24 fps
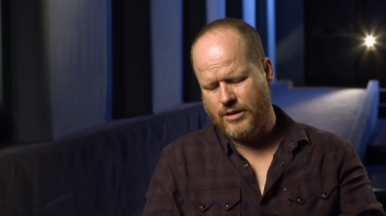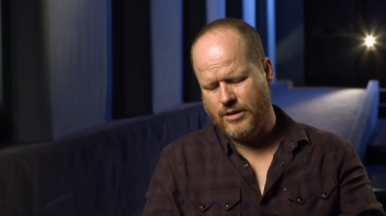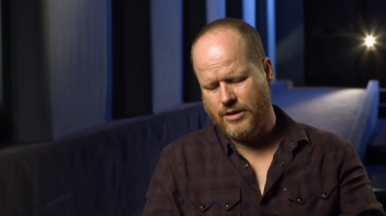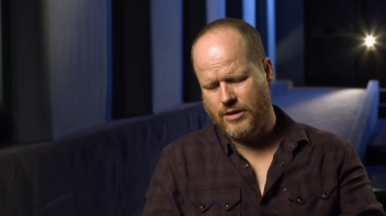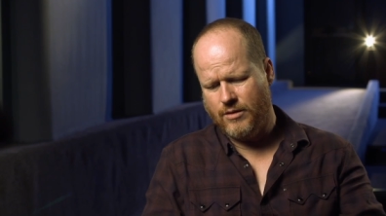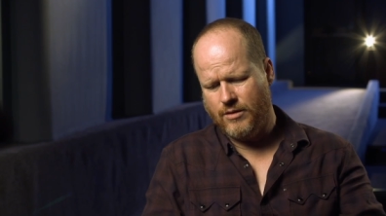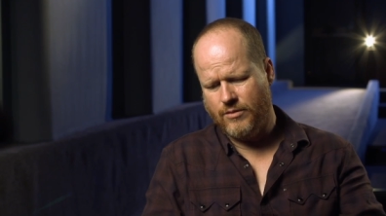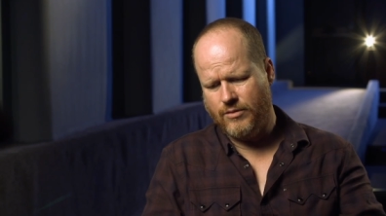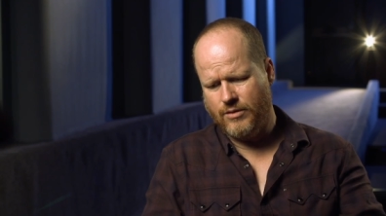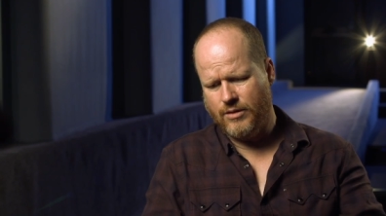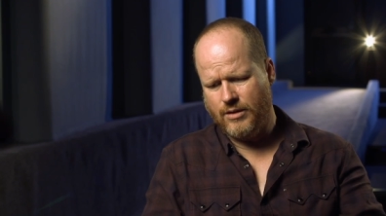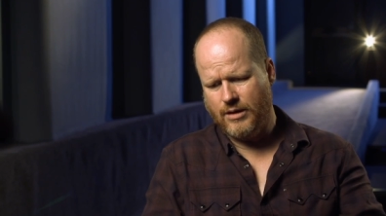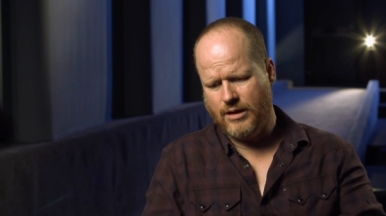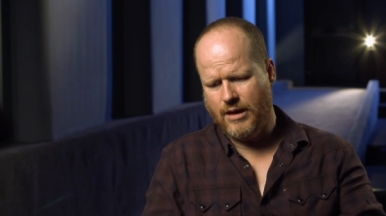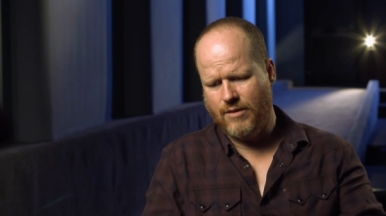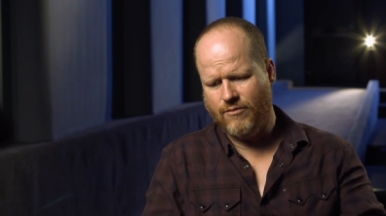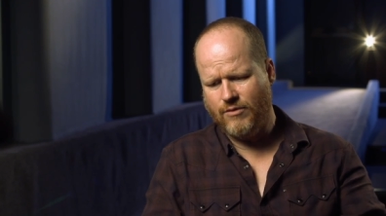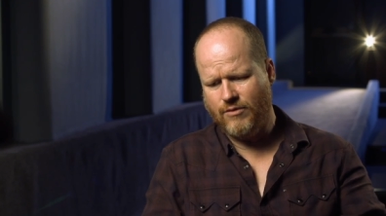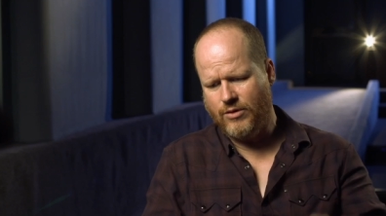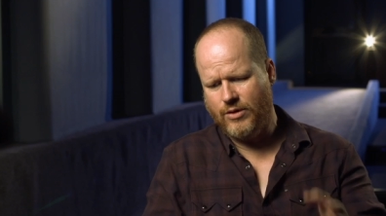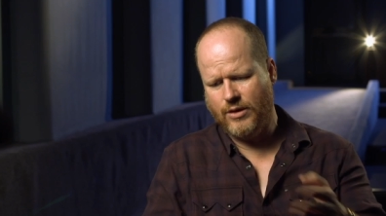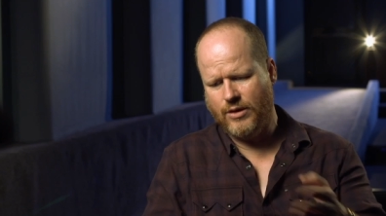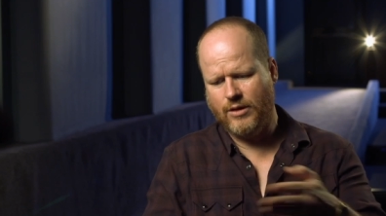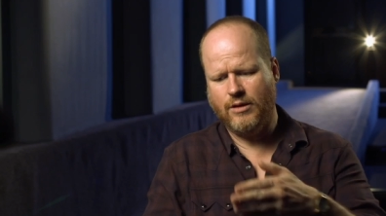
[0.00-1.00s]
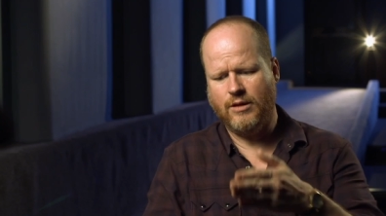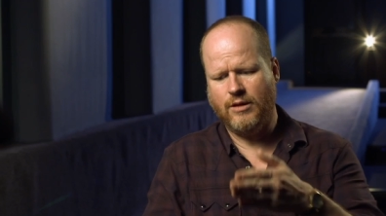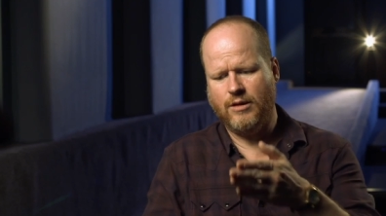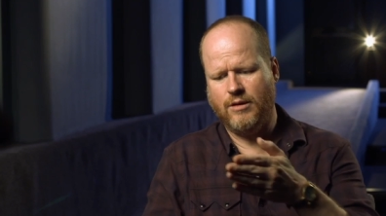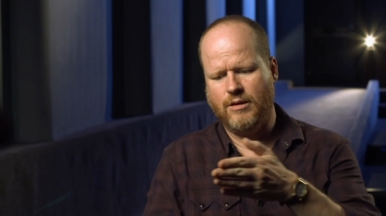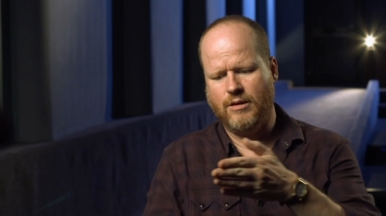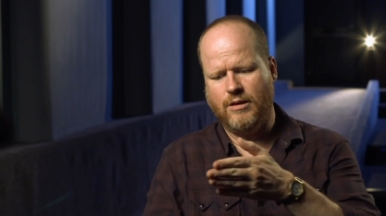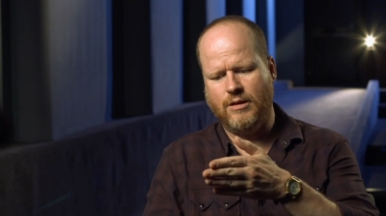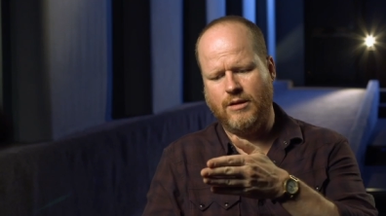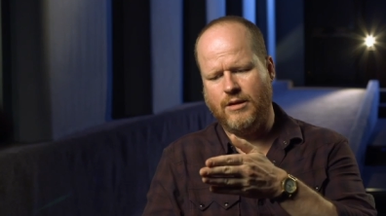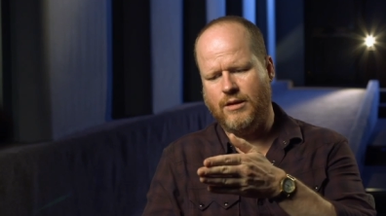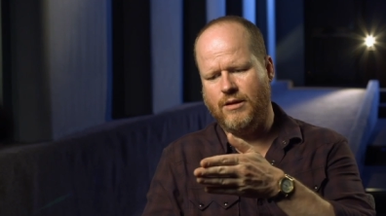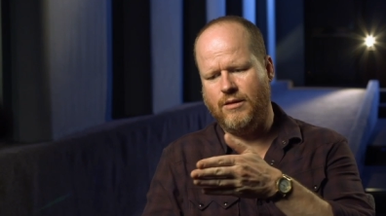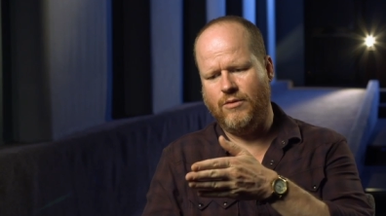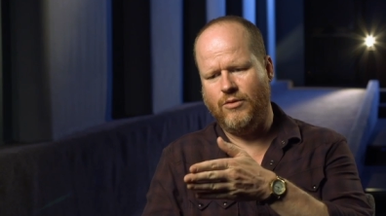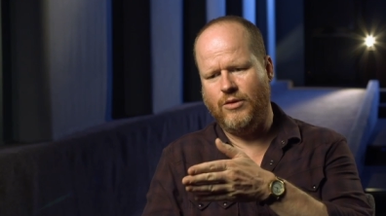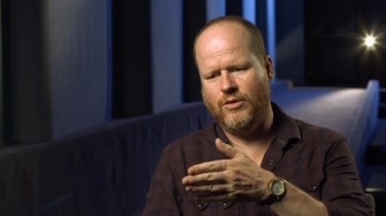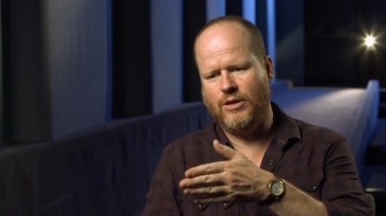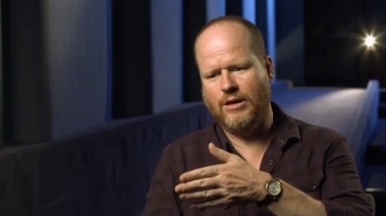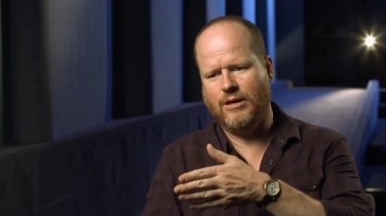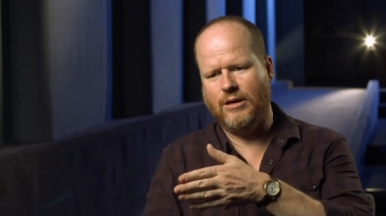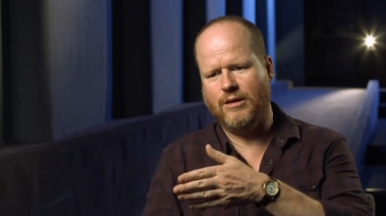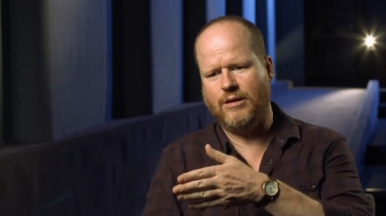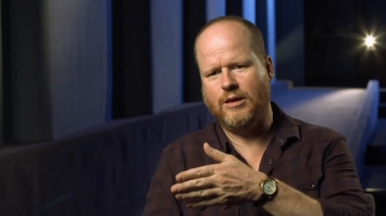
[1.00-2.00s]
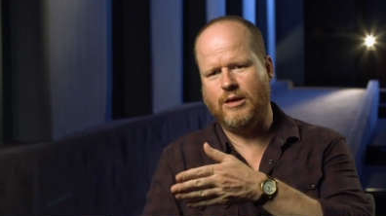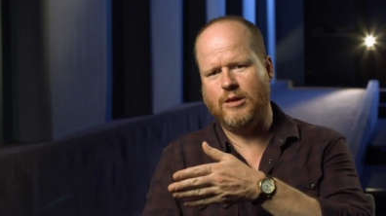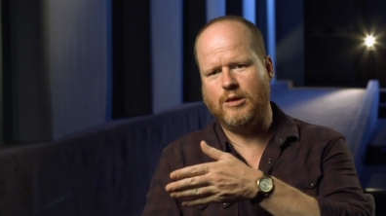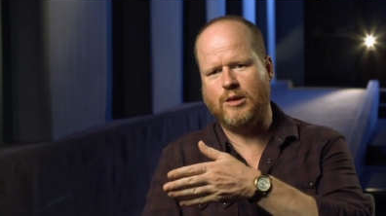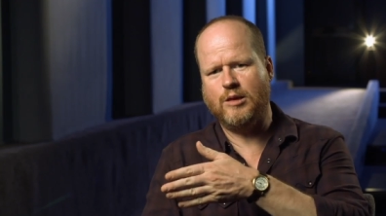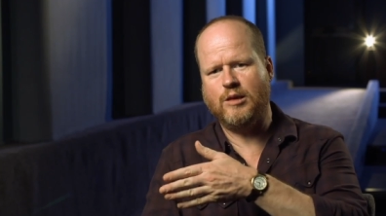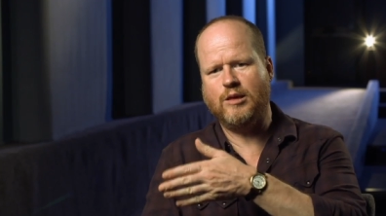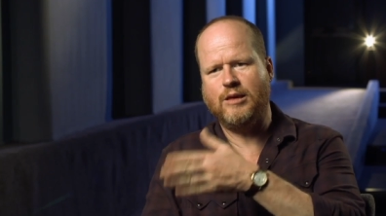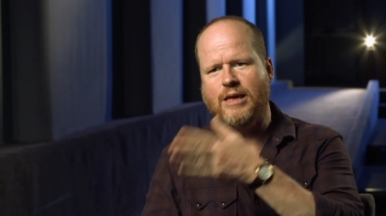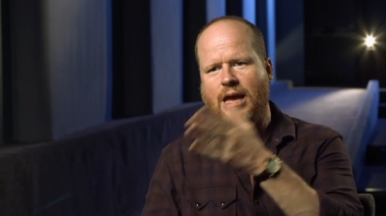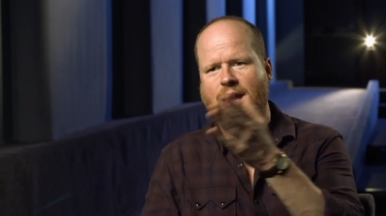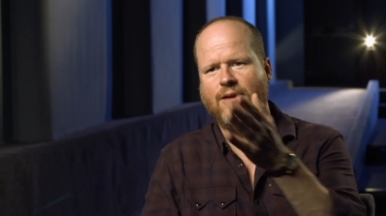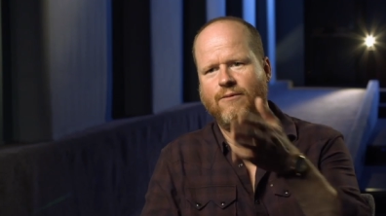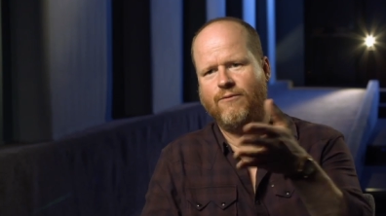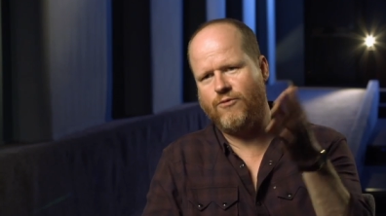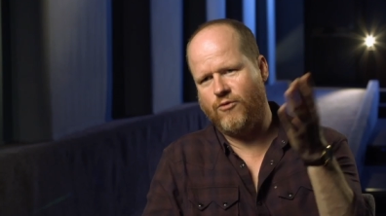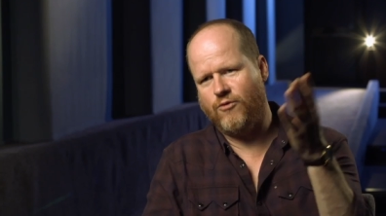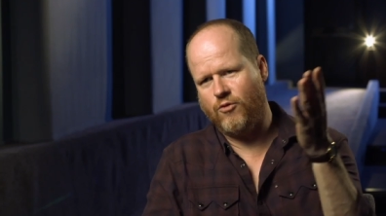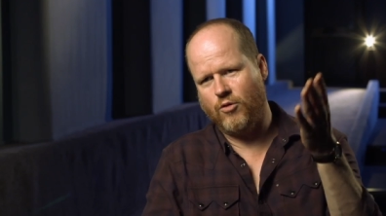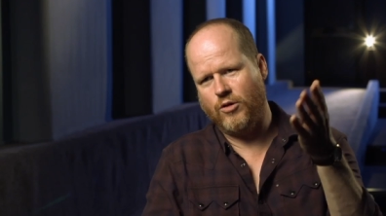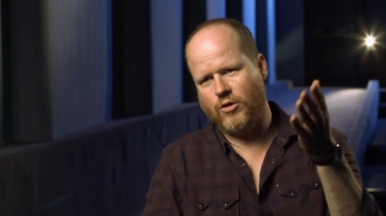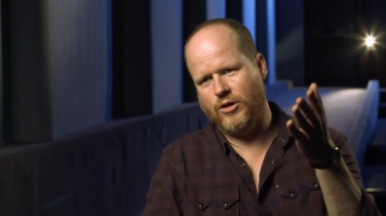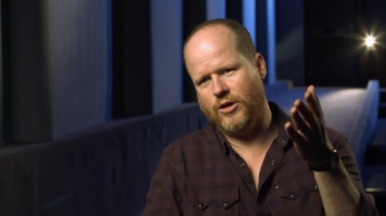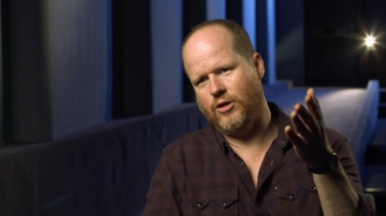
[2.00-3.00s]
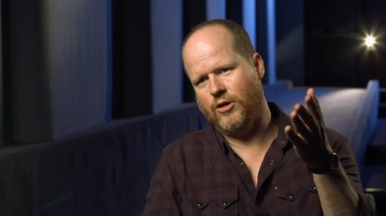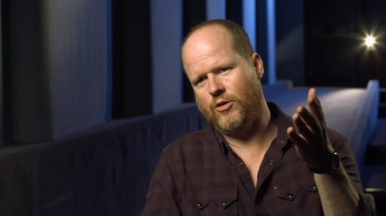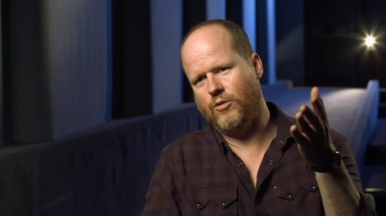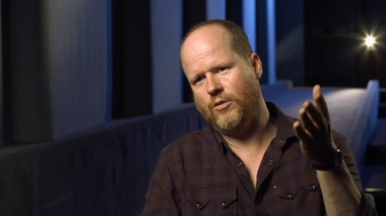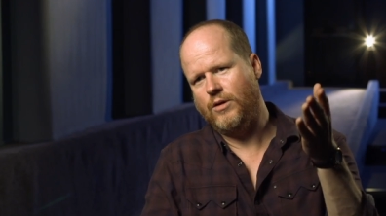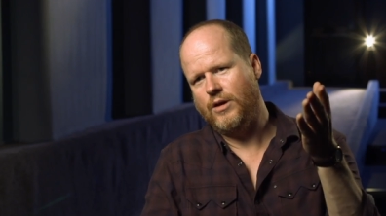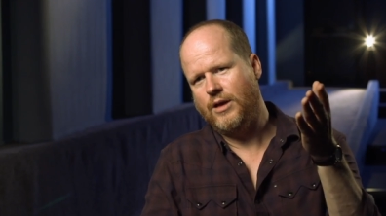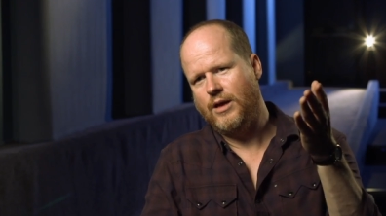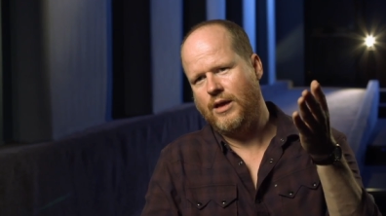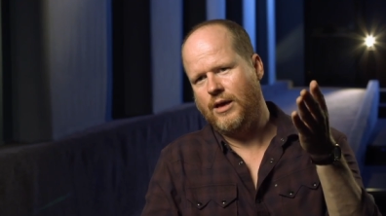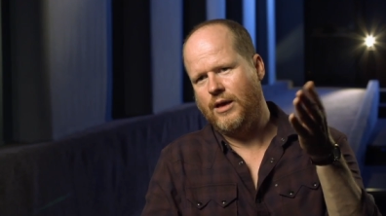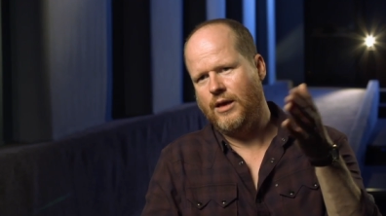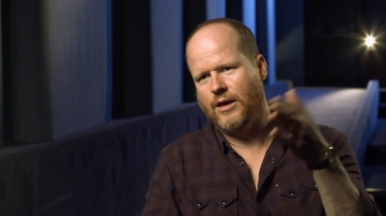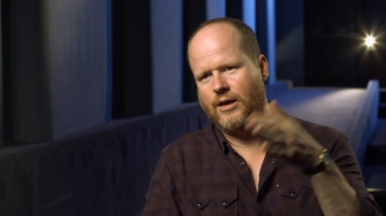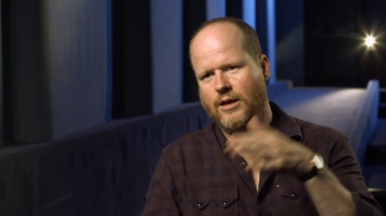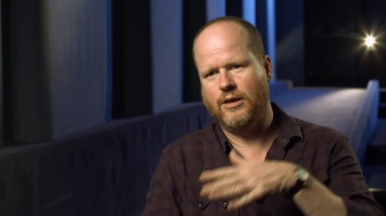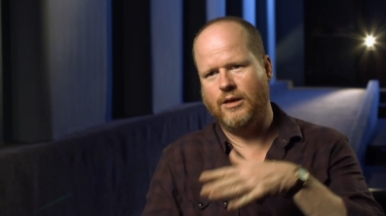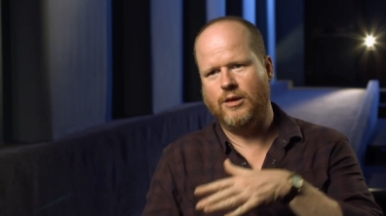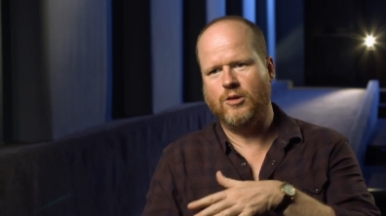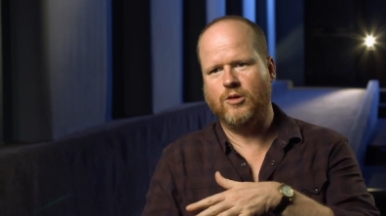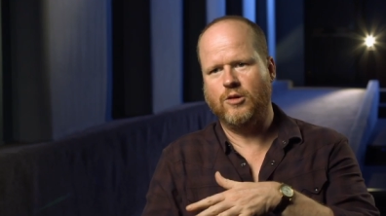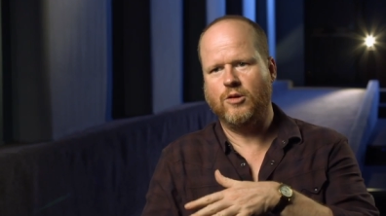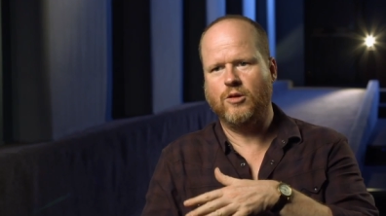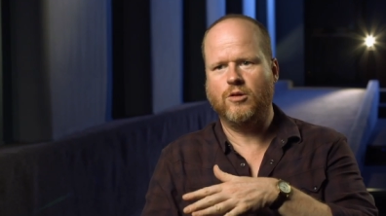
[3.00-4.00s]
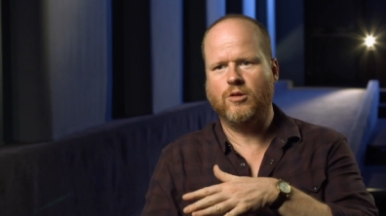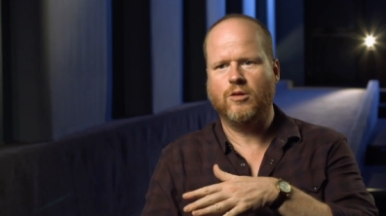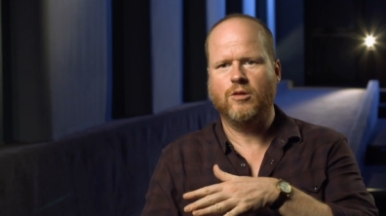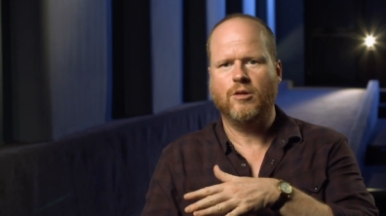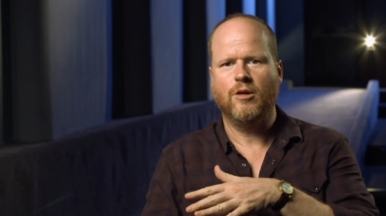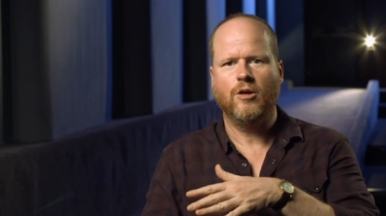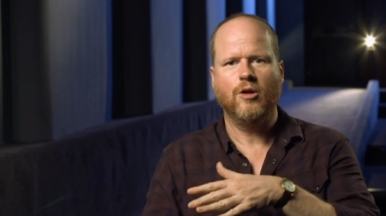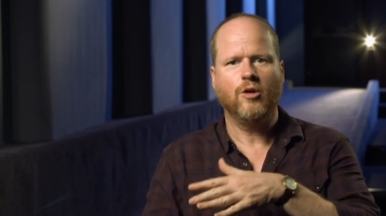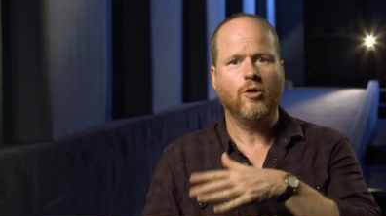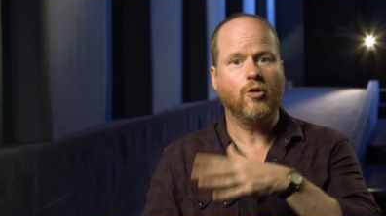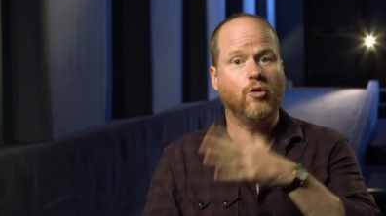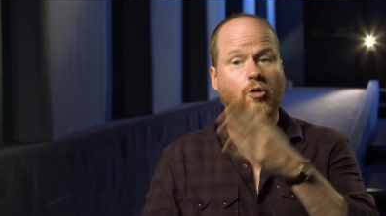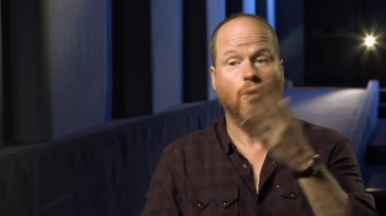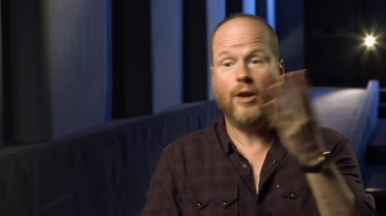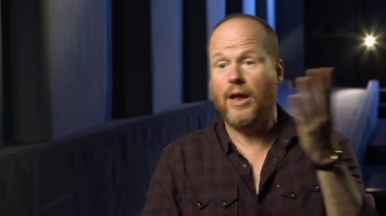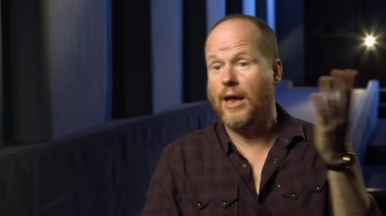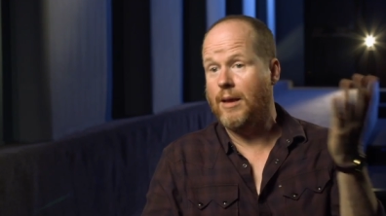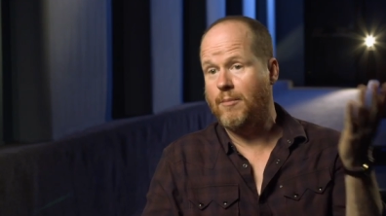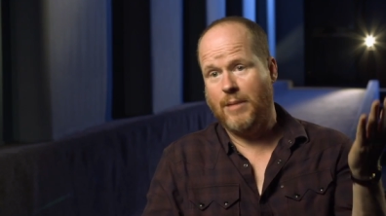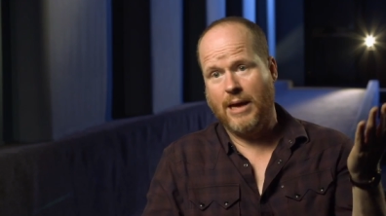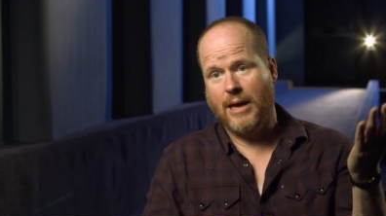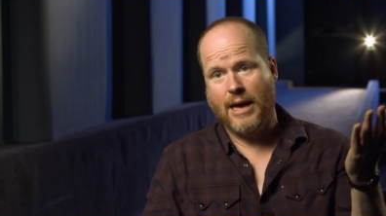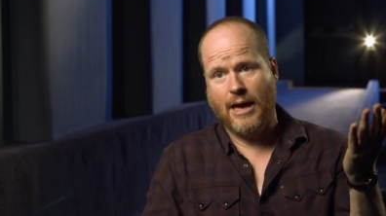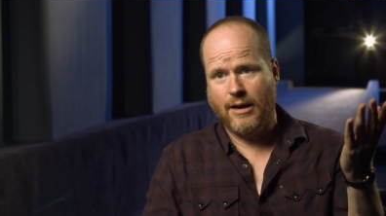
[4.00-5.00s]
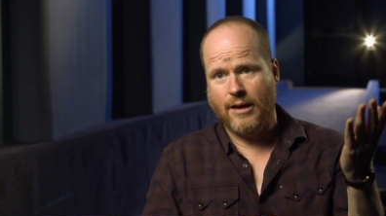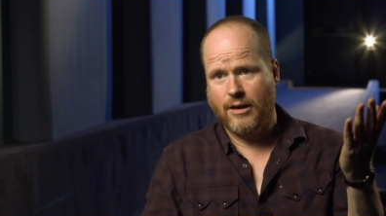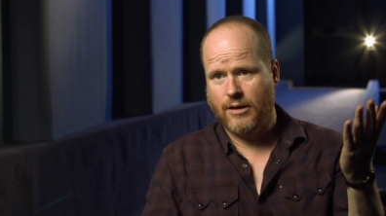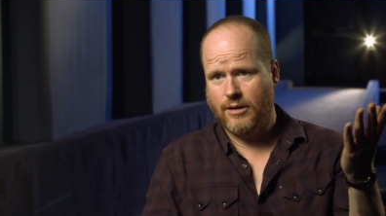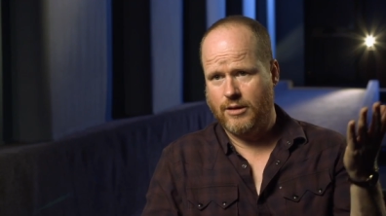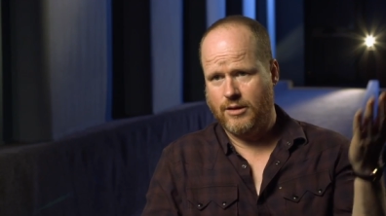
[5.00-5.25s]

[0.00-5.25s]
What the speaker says: You know, everything that is set for you is good and bad.